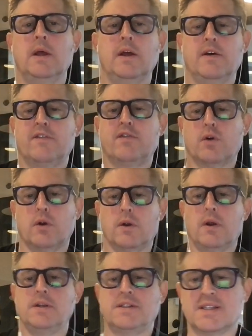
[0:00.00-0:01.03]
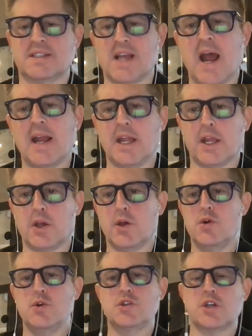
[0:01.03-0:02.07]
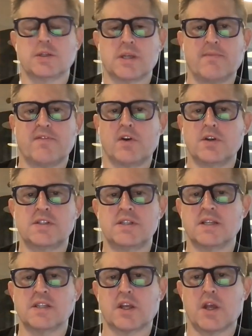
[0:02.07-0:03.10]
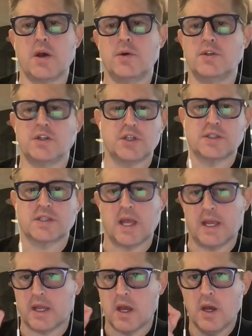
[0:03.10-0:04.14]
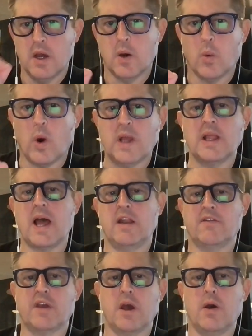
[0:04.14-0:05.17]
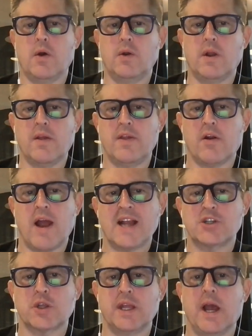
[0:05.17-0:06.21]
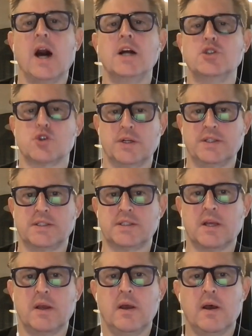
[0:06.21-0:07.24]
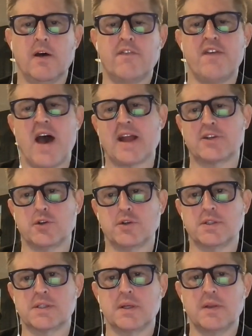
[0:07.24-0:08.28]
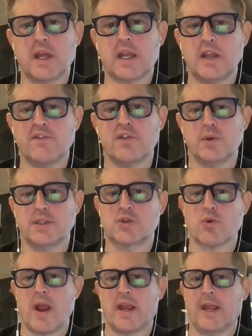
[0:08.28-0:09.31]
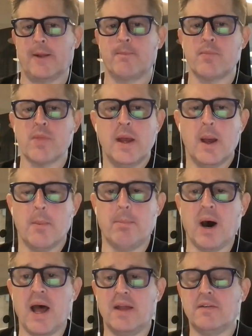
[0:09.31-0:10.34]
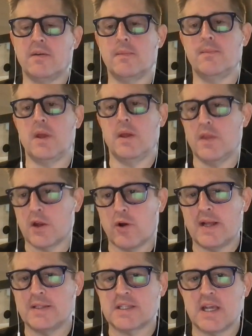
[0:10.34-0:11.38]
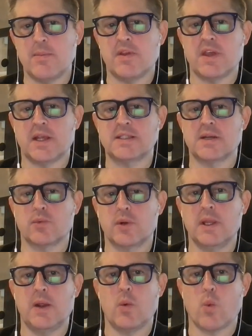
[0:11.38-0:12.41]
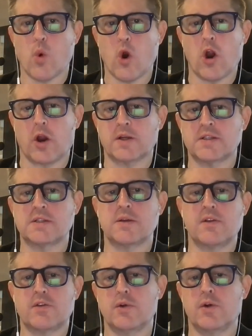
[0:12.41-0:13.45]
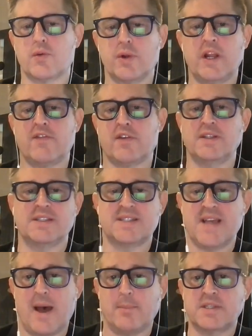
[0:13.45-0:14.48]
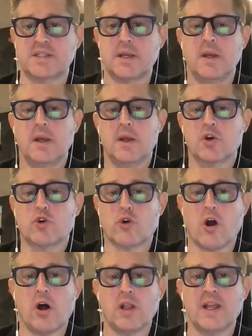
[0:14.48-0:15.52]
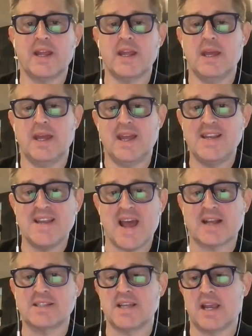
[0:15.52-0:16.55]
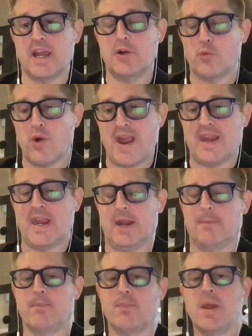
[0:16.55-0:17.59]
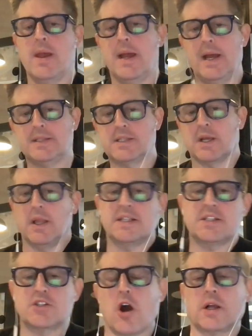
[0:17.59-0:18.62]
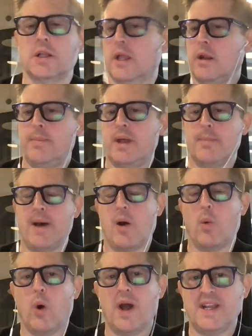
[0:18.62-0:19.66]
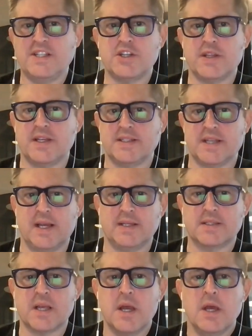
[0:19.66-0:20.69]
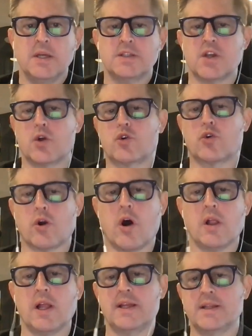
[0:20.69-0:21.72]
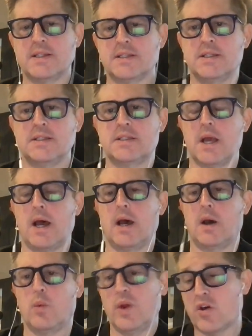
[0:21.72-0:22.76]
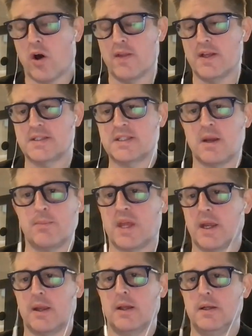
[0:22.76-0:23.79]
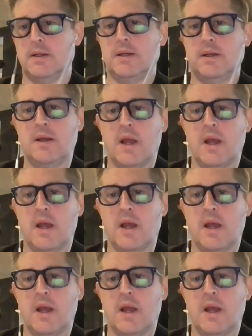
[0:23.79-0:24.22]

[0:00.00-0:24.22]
for deciding who shows up first doesn't go to just like one line of code. There are actually hundreds of factors that can influence ranking. But in the grand scheme of things, it really works through three different steps: crawling, indexing, and ranking. And so let's talk a little bit about what each of these is. So crawling, this is, we call this something that